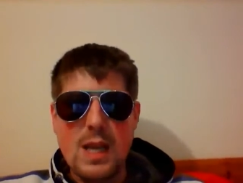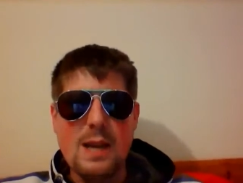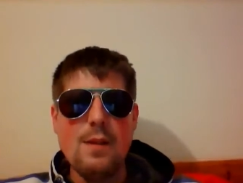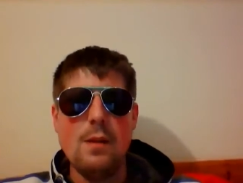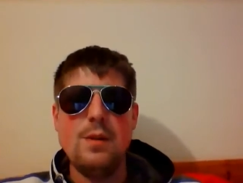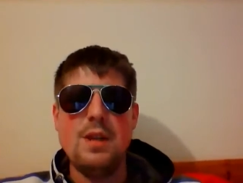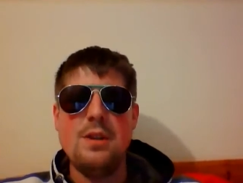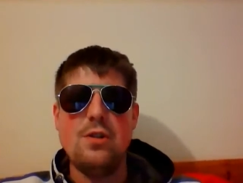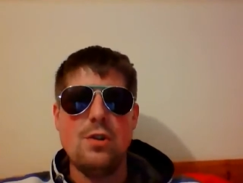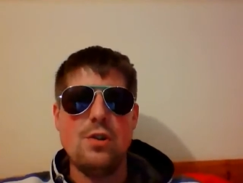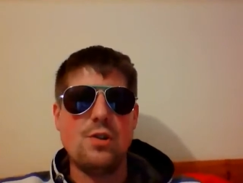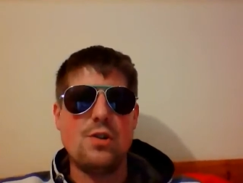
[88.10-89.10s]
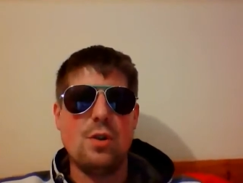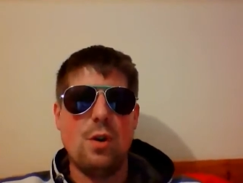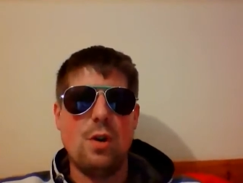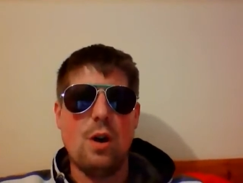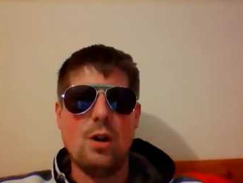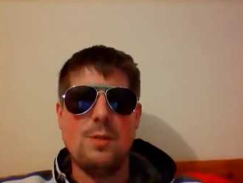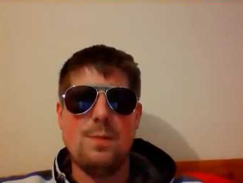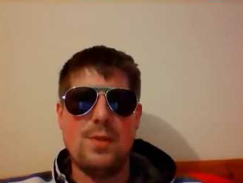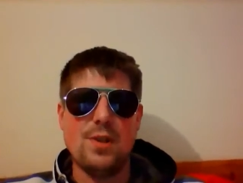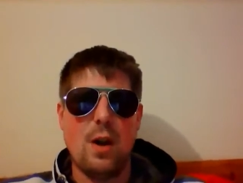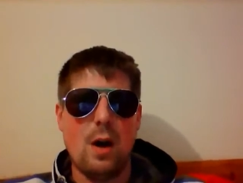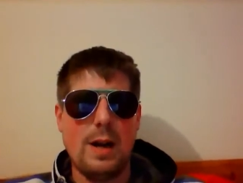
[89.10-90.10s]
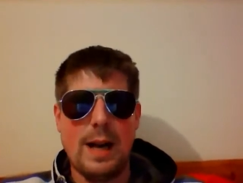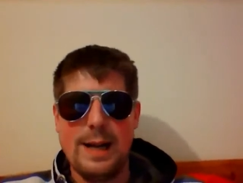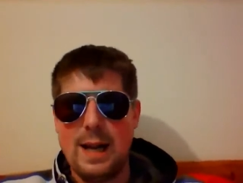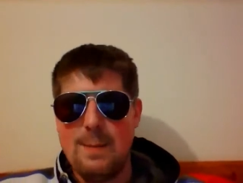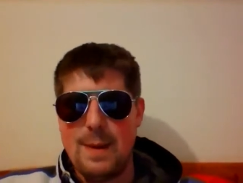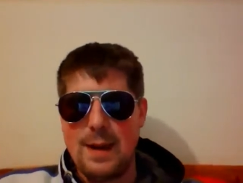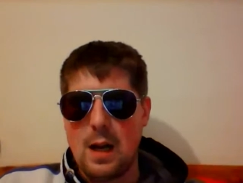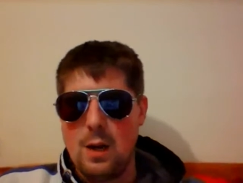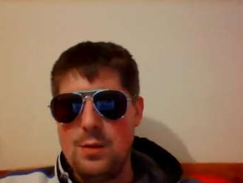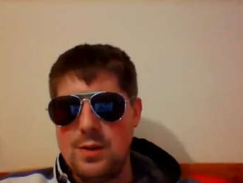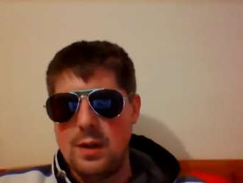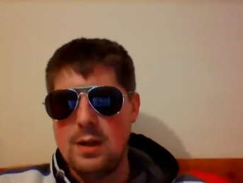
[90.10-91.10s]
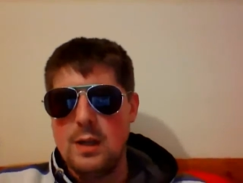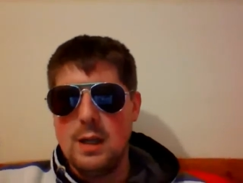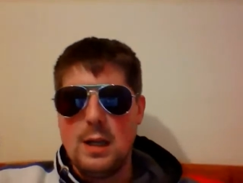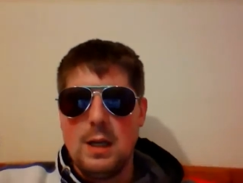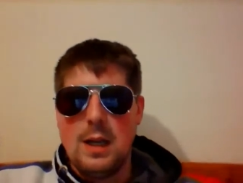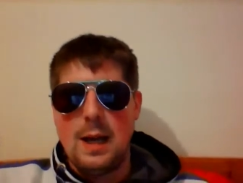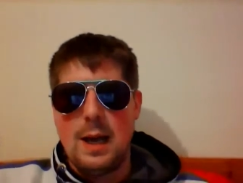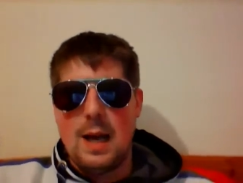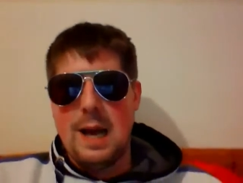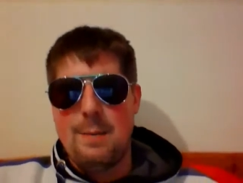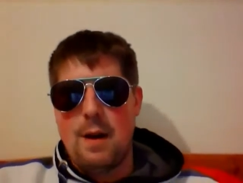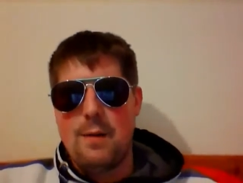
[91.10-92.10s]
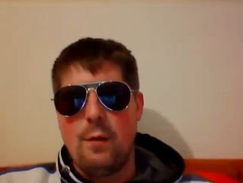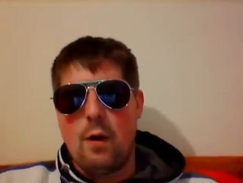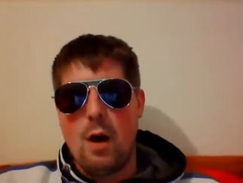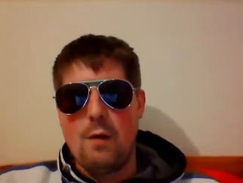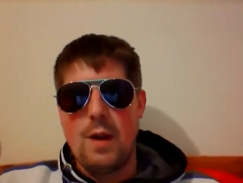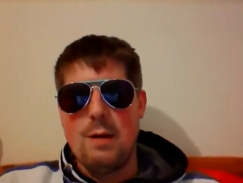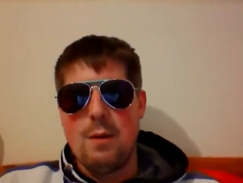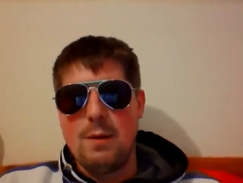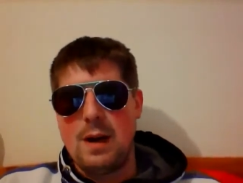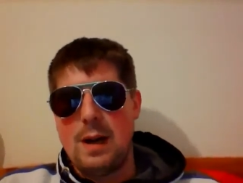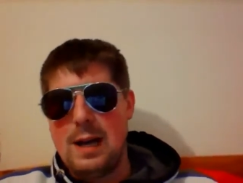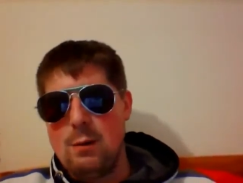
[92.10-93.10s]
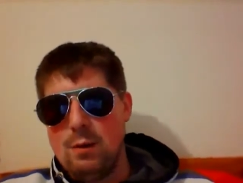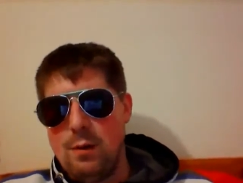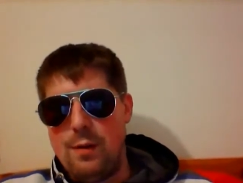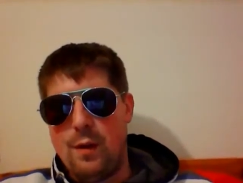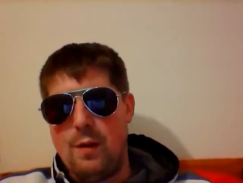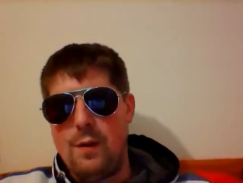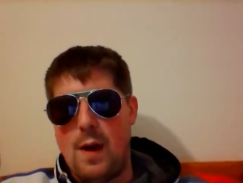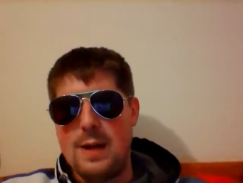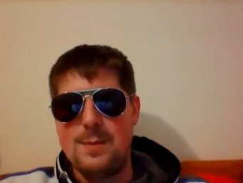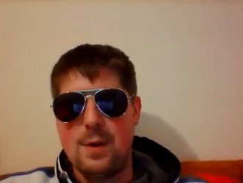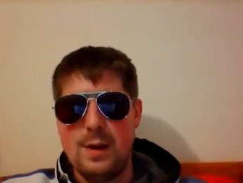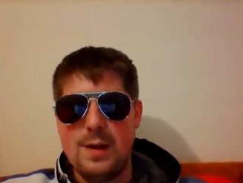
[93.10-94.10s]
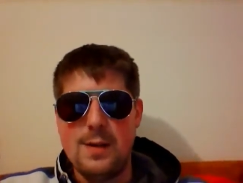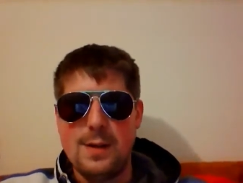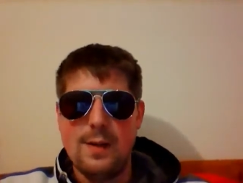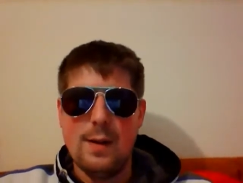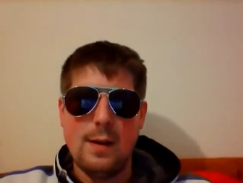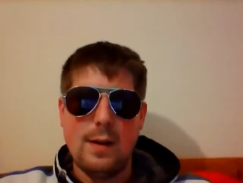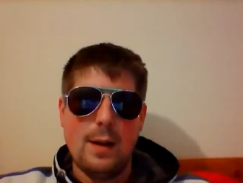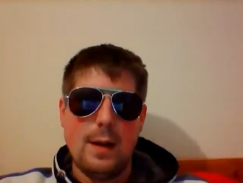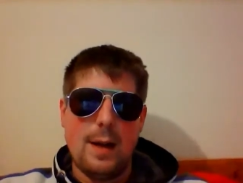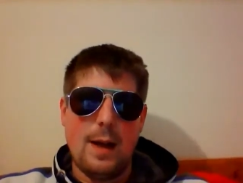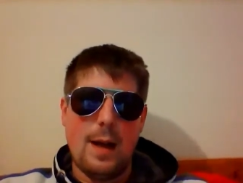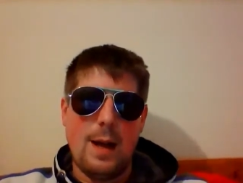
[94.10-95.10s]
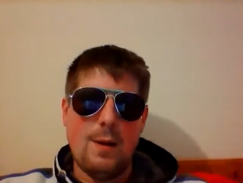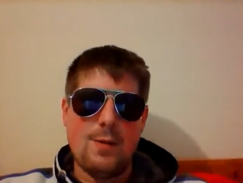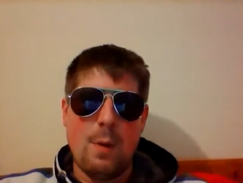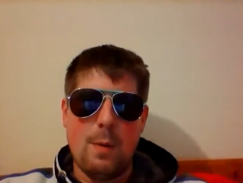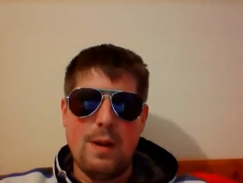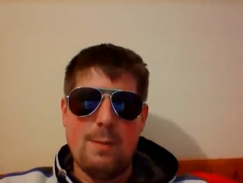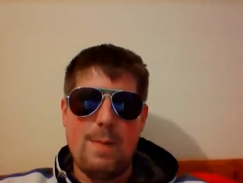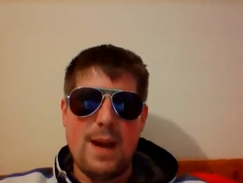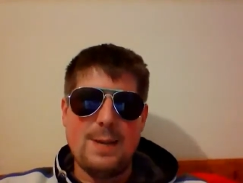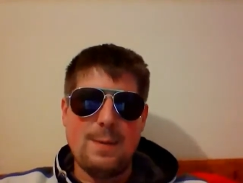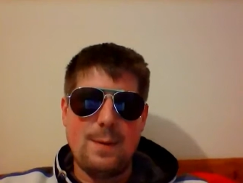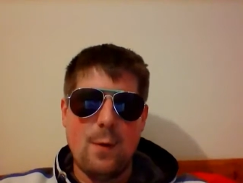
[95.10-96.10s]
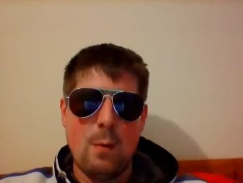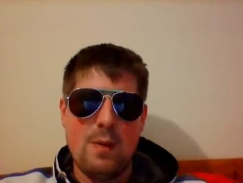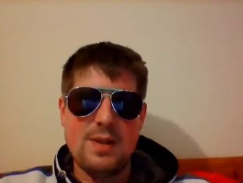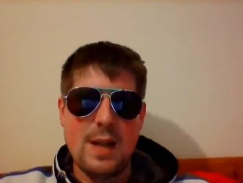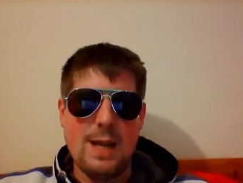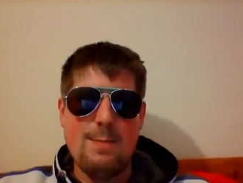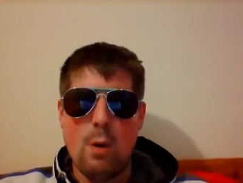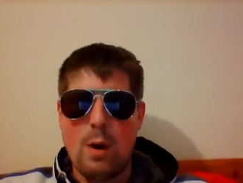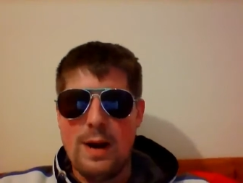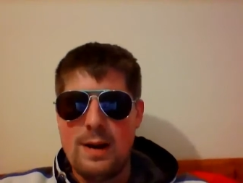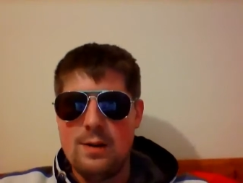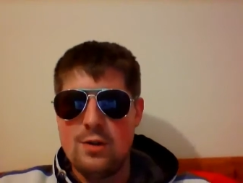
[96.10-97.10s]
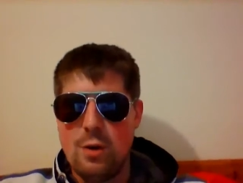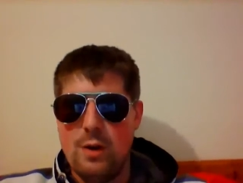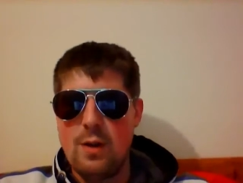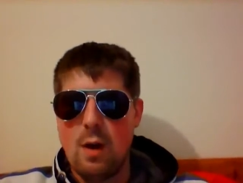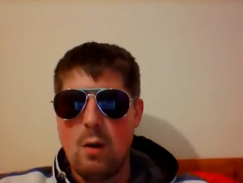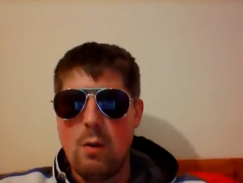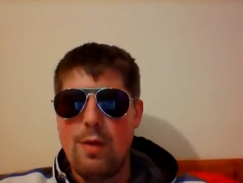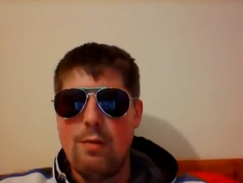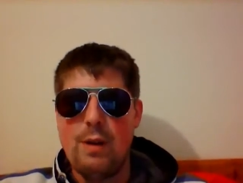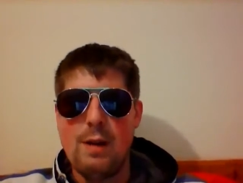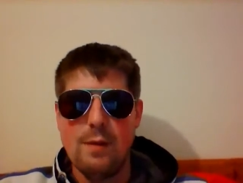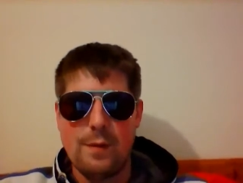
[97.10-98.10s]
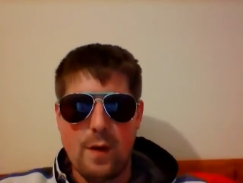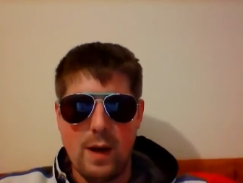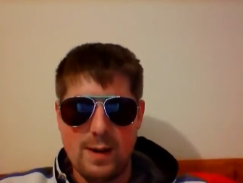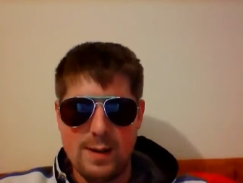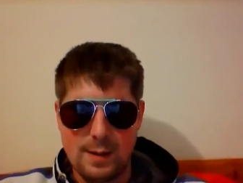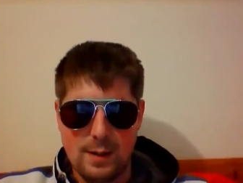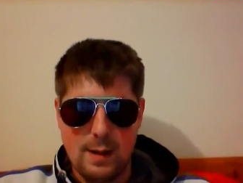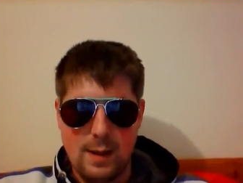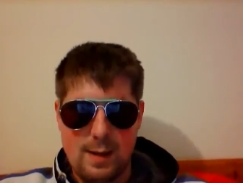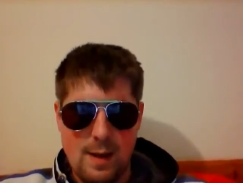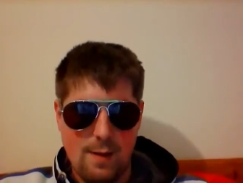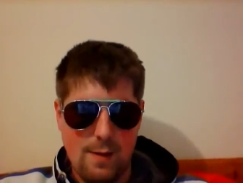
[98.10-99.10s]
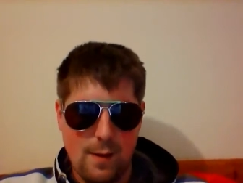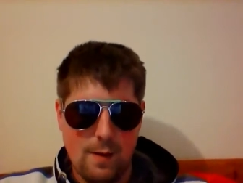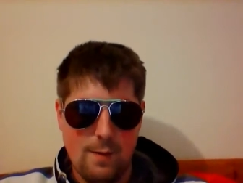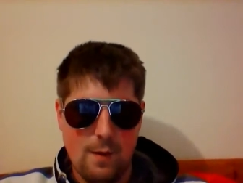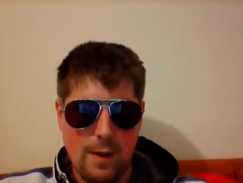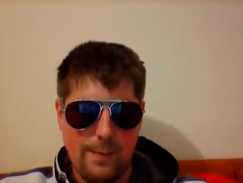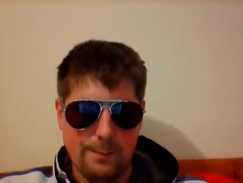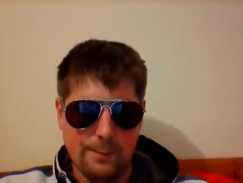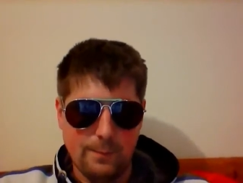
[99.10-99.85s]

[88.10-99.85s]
even though the judges' scorecards bizarrely had it a bit closer, um, I thought Arthur Abraham clearly won the third fight, to be honest. Uh, it was probably the best performance that he put in during the whole three of the fights in that third fight.